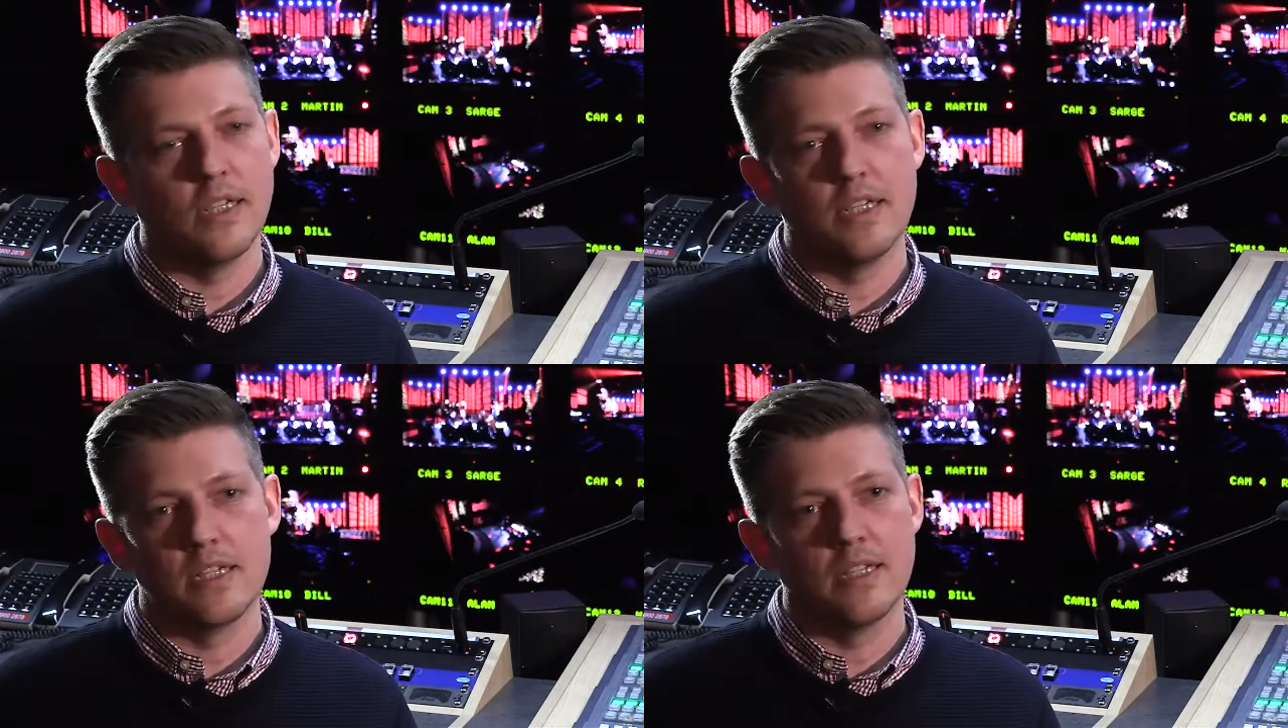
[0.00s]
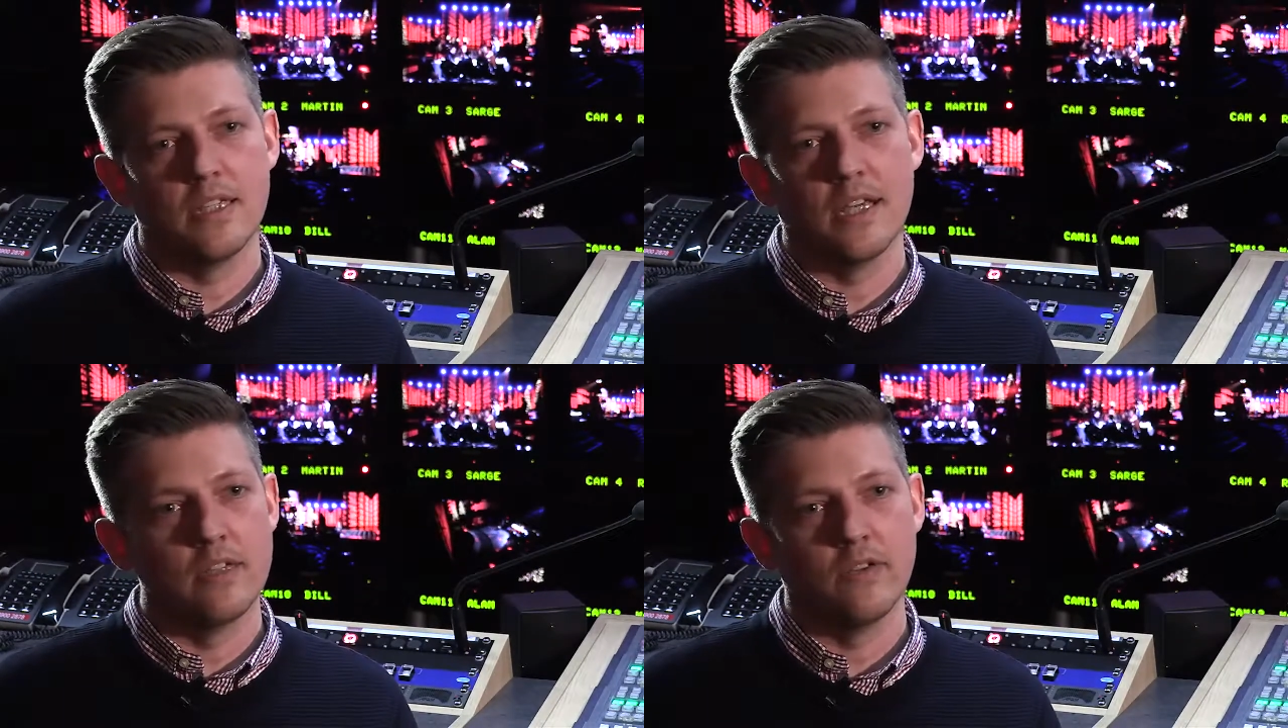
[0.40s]
editing
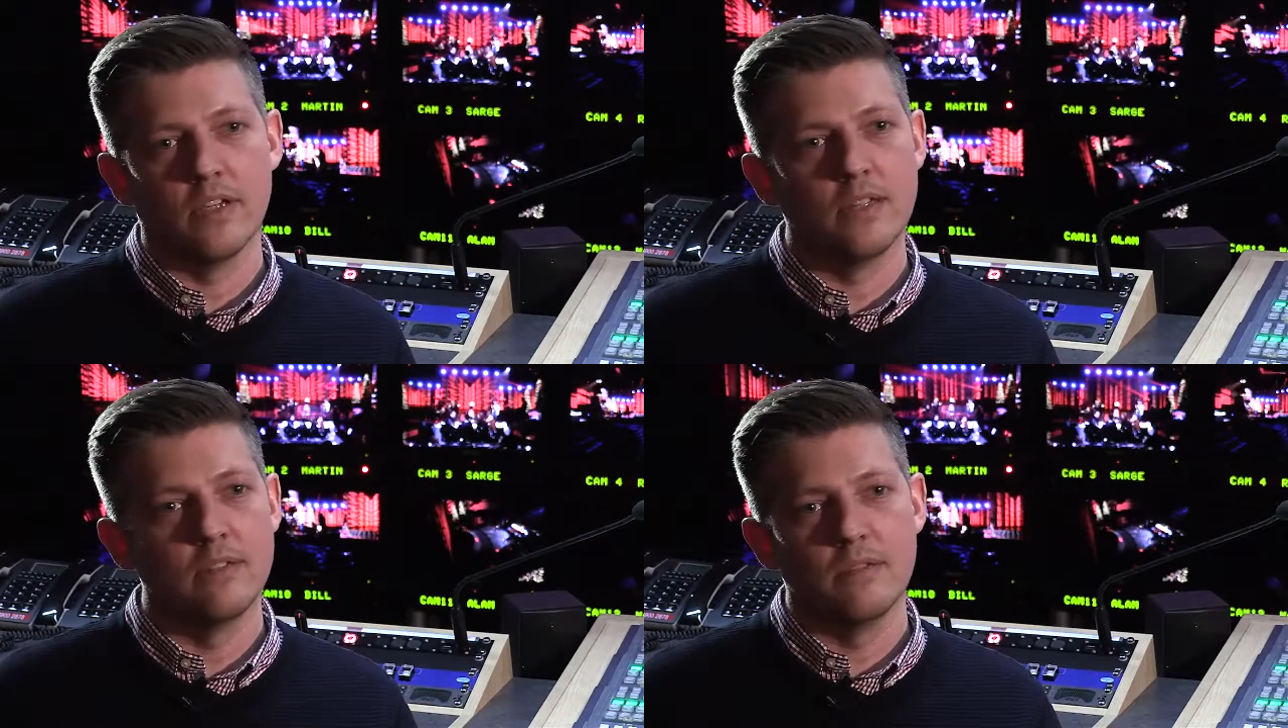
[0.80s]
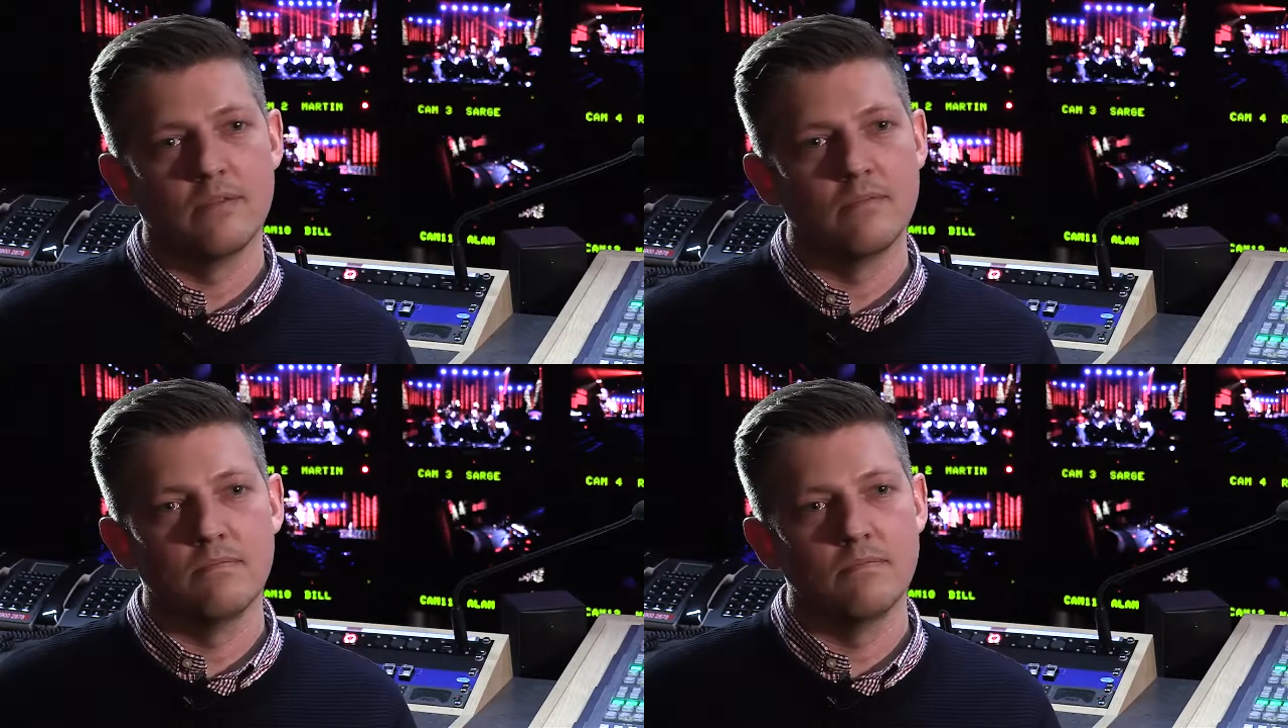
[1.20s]
the end of it,
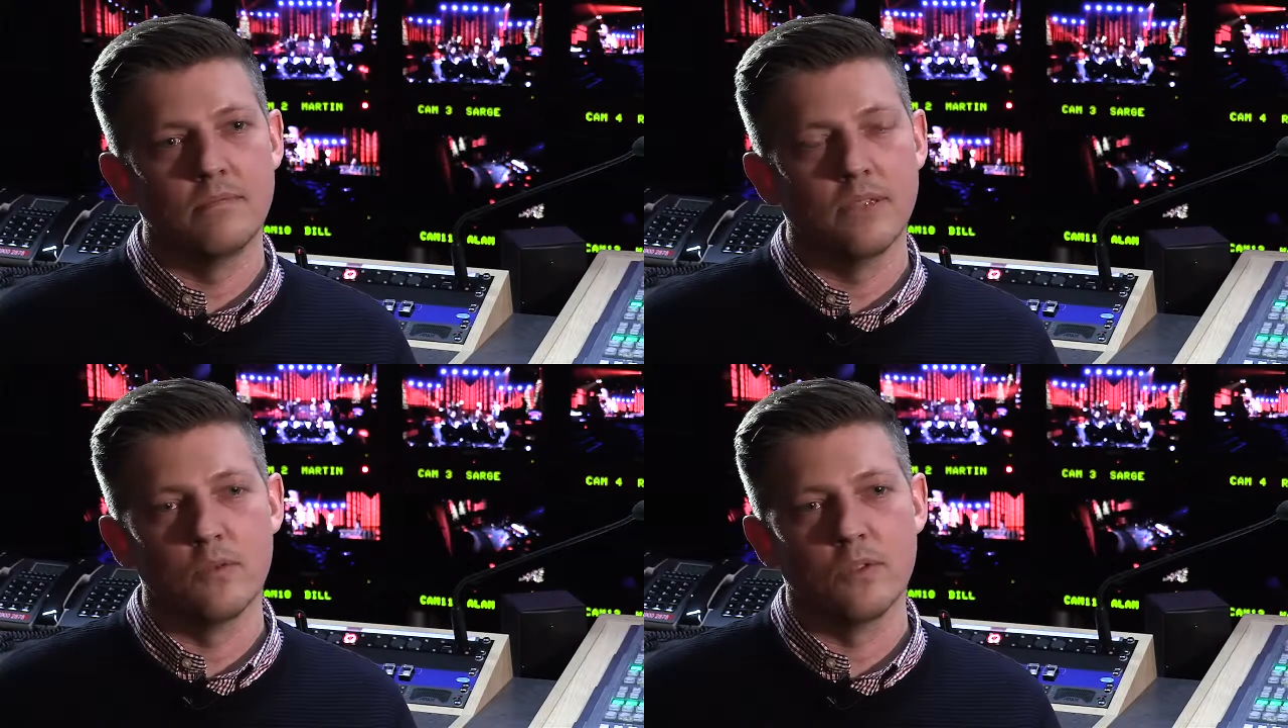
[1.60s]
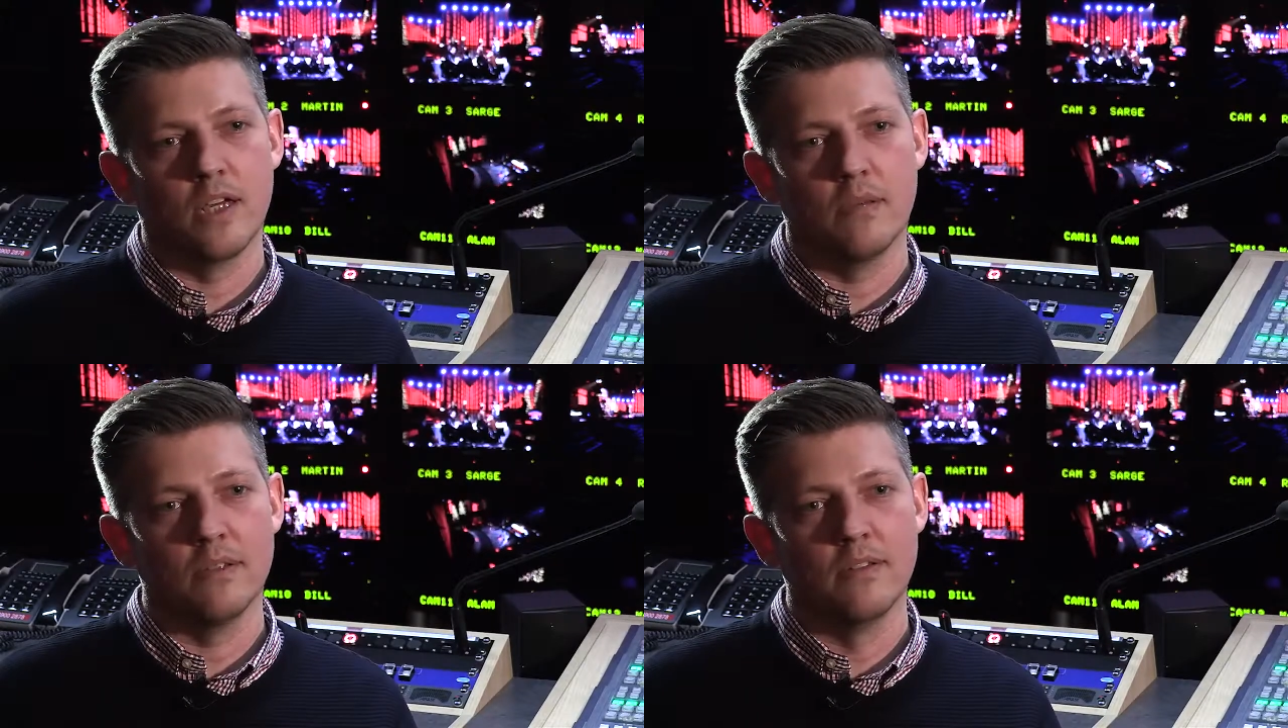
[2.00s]
it wouldn't
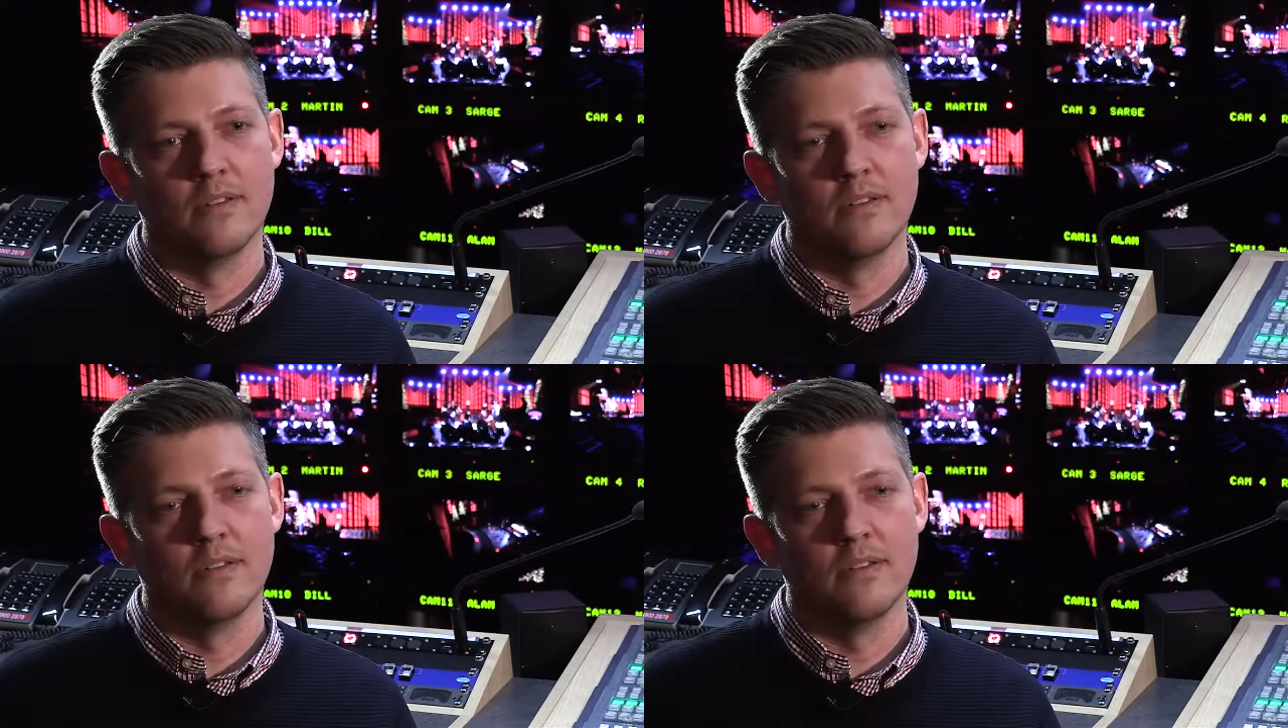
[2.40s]
happen.